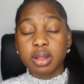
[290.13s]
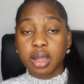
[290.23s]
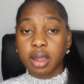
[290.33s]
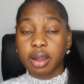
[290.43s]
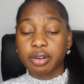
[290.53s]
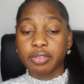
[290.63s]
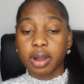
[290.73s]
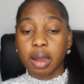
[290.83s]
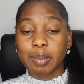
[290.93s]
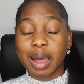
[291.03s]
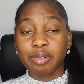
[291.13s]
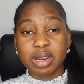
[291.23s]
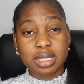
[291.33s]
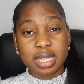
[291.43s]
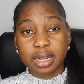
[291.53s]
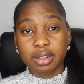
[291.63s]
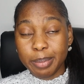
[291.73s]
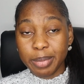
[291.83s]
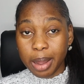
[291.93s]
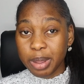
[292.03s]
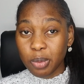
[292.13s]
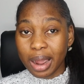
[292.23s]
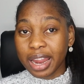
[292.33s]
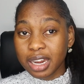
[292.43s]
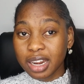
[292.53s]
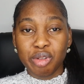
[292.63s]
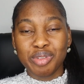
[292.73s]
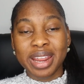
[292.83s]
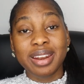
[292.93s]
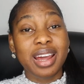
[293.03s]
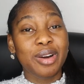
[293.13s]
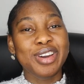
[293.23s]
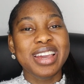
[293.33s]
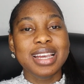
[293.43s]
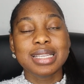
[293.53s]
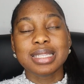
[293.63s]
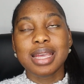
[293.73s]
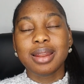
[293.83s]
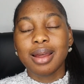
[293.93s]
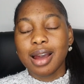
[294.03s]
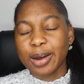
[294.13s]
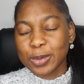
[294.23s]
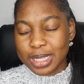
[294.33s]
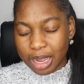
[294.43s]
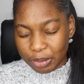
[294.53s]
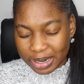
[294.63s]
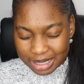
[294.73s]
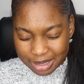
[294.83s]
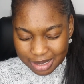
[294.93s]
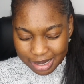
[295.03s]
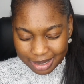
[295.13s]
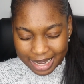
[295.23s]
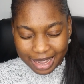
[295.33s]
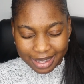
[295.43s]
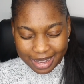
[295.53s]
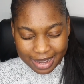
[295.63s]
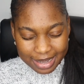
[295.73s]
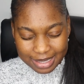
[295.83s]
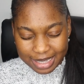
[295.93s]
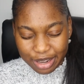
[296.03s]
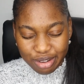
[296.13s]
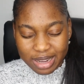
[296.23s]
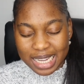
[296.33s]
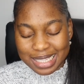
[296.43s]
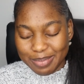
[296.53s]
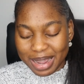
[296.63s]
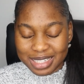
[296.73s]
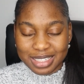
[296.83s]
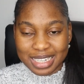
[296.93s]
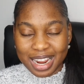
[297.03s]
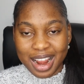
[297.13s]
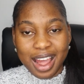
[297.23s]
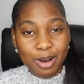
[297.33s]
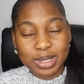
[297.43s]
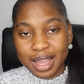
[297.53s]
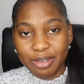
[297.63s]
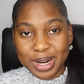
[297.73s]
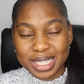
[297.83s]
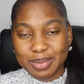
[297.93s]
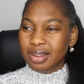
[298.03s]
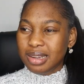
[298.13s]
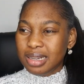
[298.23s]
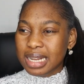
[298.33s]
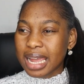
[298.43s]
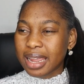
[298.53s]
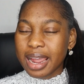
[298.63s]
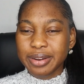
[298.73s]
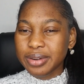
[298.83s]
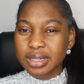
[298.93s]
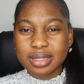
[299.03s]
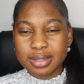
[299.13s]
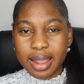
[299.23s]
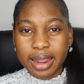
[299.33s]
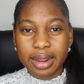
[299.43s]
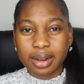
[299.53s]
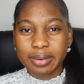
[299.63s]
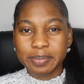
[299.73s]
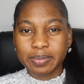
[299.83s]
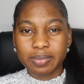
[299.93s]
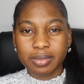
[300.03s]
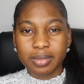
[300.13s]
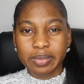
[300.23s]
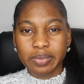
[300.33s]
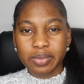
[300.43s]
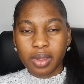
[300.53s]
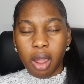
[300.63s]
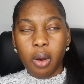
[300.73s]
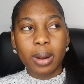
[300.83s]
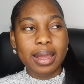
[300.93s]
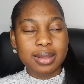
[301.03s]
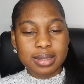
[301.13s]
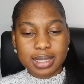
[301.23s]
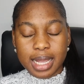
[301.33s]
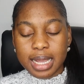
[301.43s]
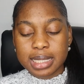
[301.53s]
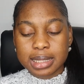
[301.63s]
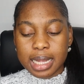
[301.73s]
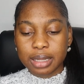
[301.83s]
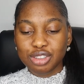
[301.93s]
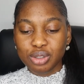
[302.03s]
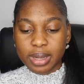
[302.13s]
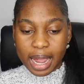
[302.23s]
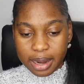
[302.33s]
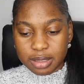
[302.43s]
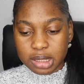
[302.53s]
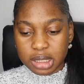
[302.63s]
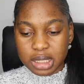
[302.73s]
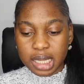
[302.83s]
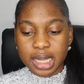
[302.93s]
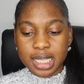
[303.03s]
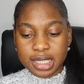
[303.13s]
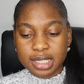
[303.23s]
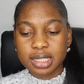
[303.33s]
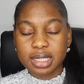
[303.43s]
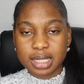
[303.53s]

they have um, arrested Bobi Wine right now he is in house arrest like guys can you guys imagine that house arrest like I don't understand all I can say is that Ugandans this is the